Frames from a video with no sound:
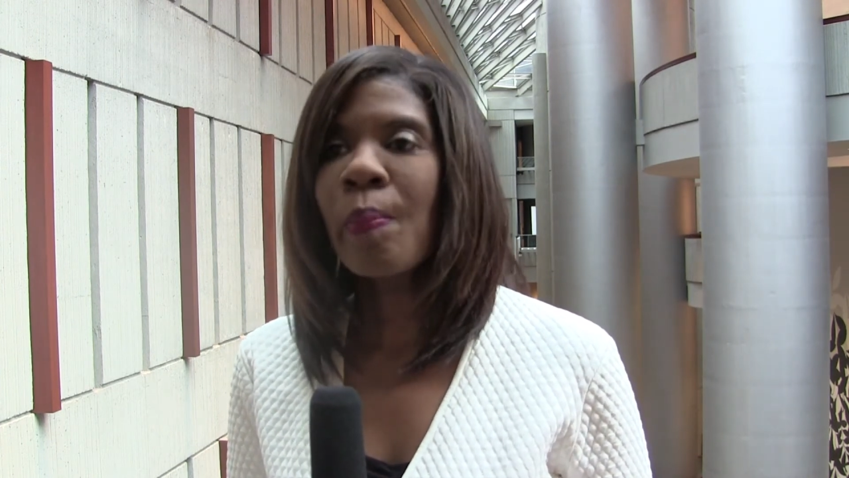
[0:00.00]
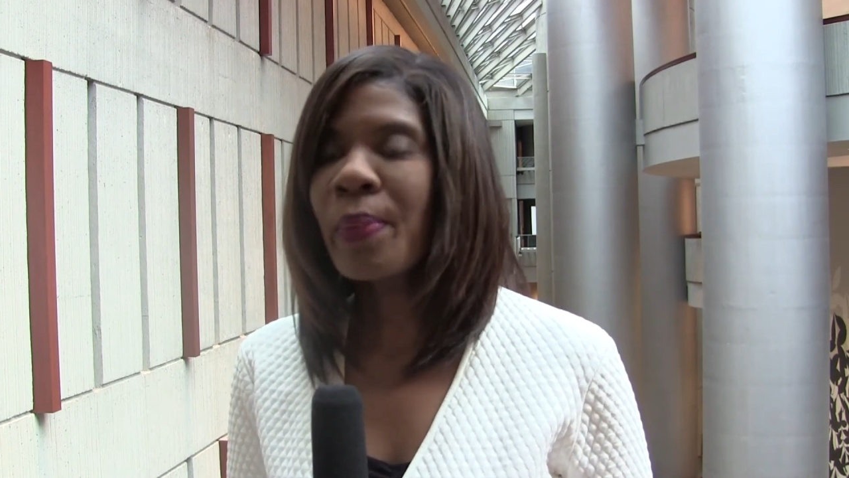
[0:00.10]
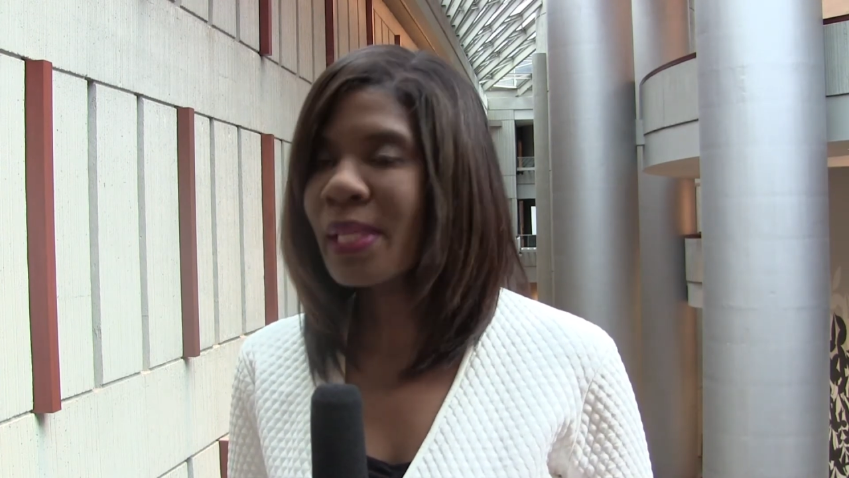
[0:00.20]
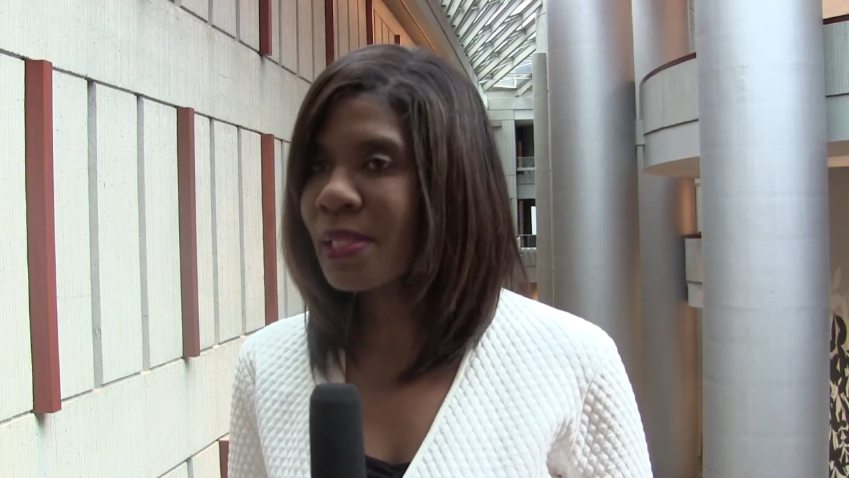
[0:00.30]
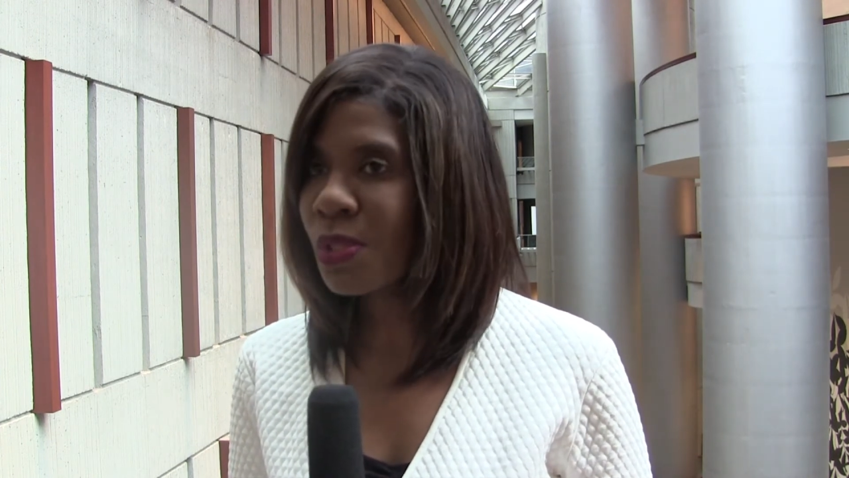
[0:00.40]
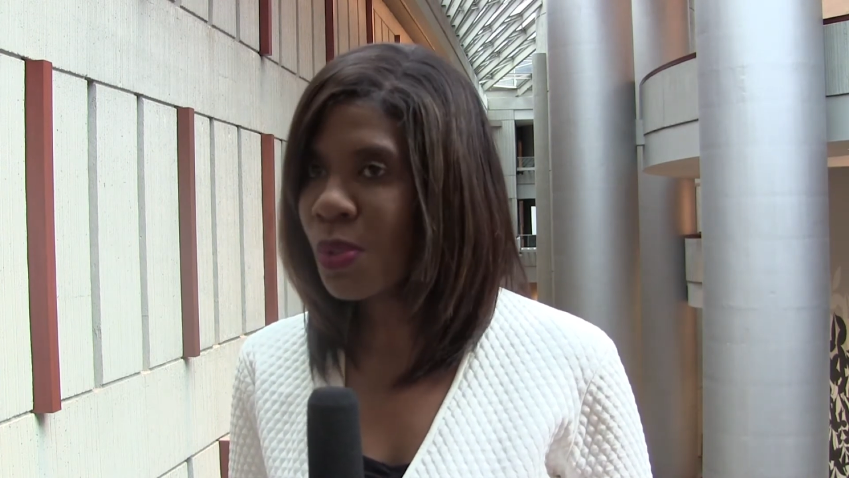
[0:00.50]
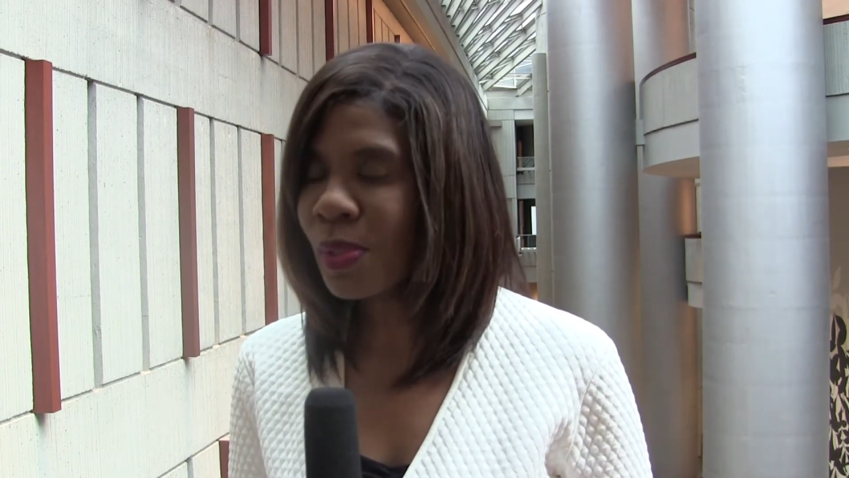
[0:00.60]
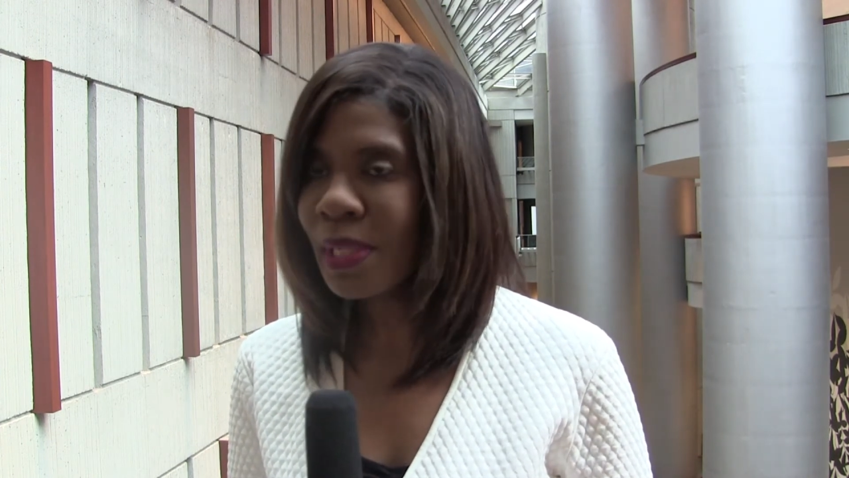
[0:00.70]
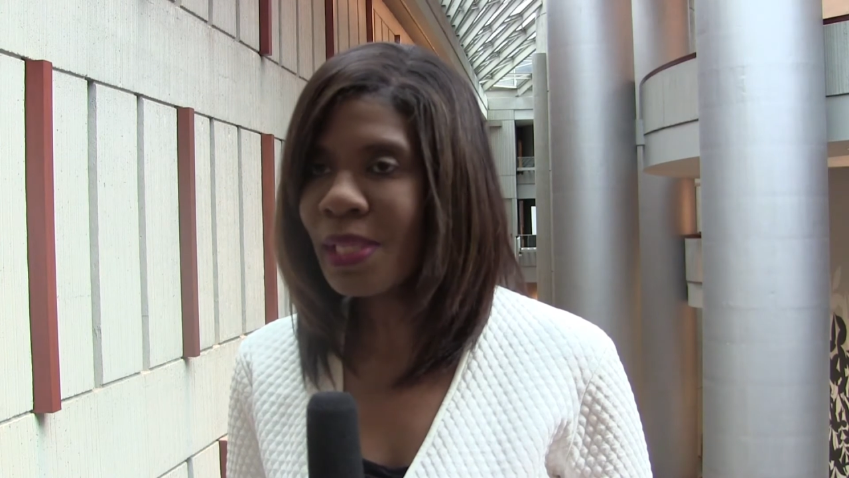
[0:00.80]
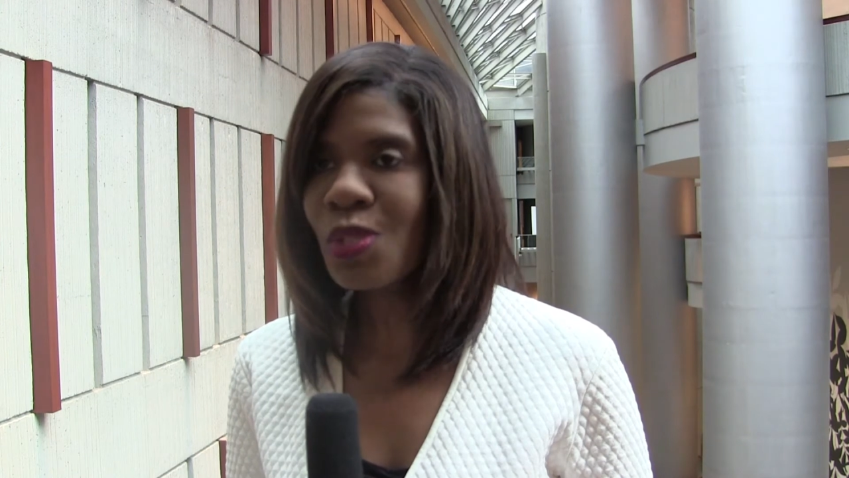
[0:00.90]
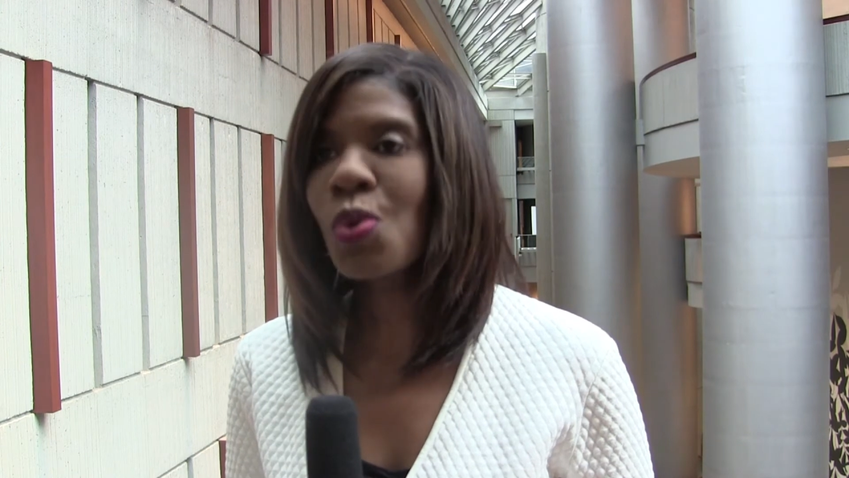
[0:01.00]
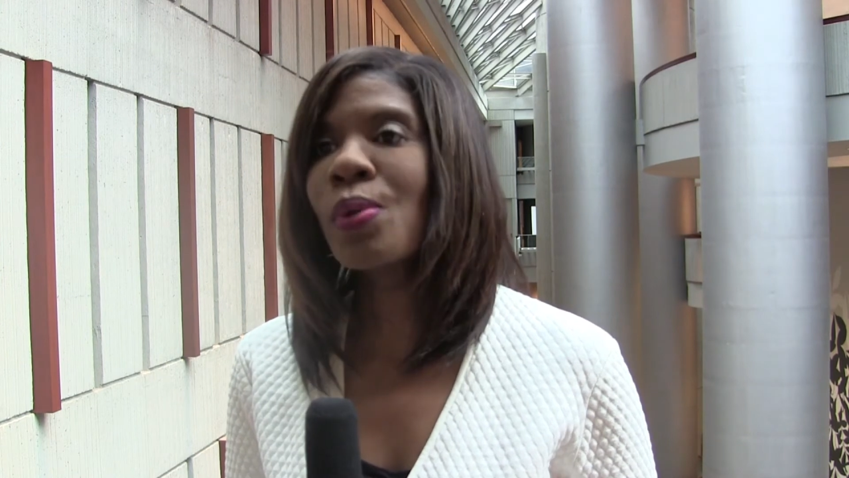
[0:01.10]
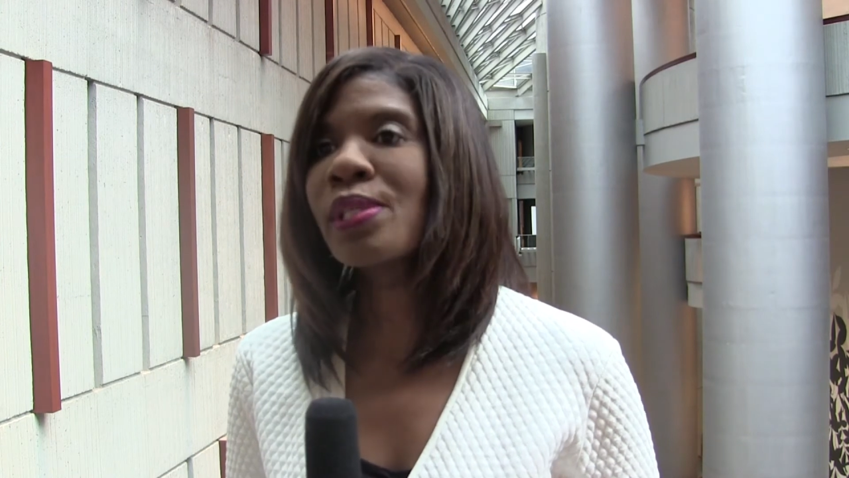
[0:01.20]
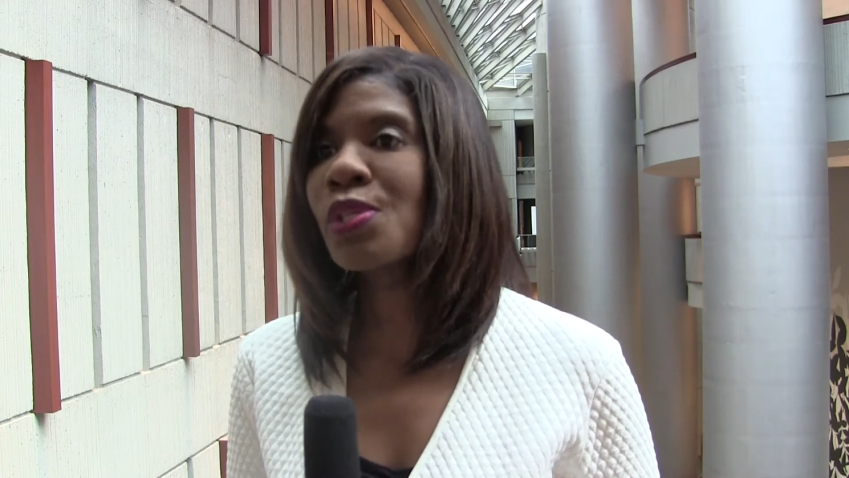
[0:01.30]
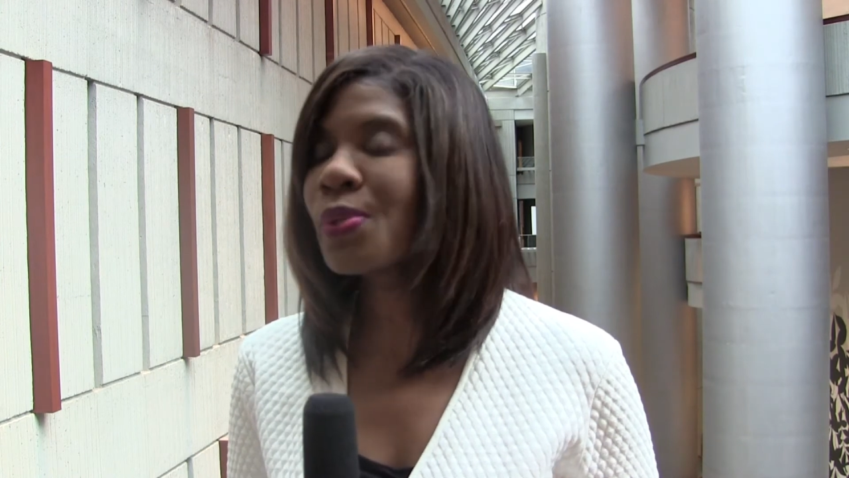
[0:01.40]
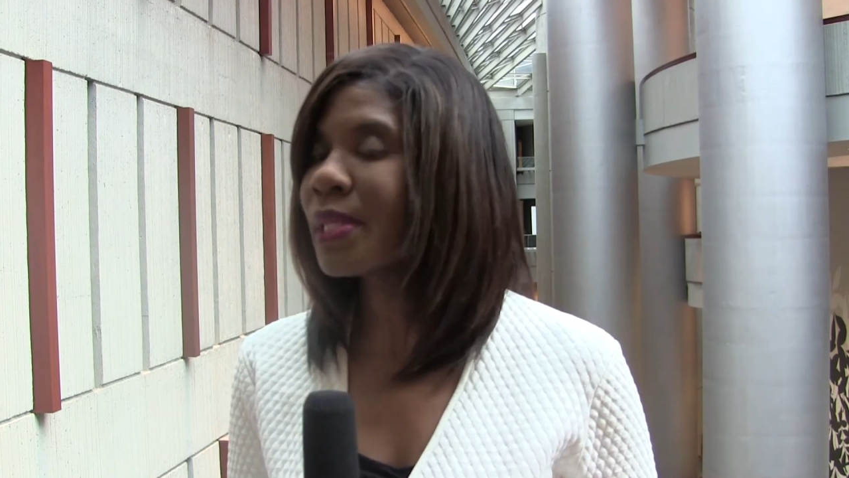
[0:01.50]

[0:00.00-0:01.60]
but it certainly is going to